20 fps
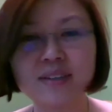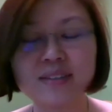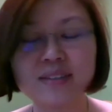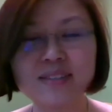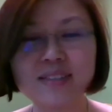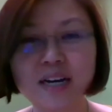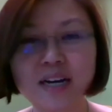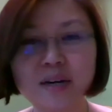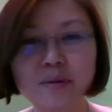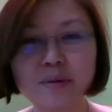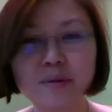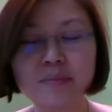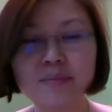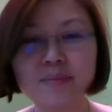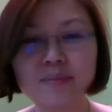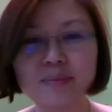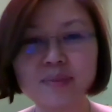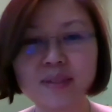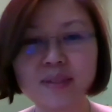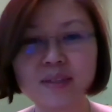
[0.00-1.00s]

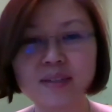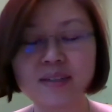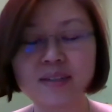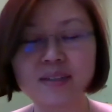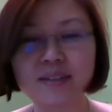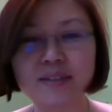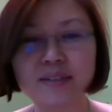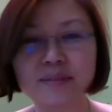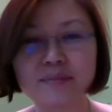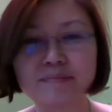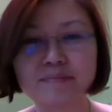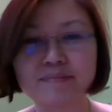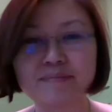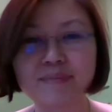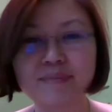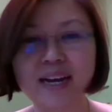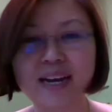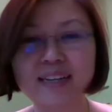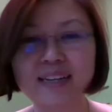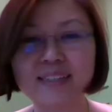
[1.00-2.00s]
some
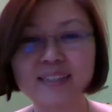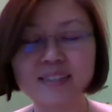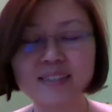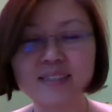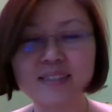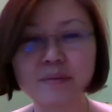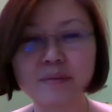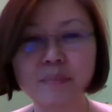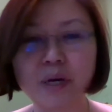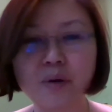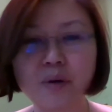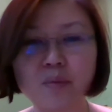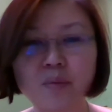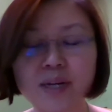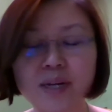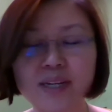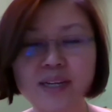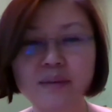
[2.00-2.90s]
ideas about what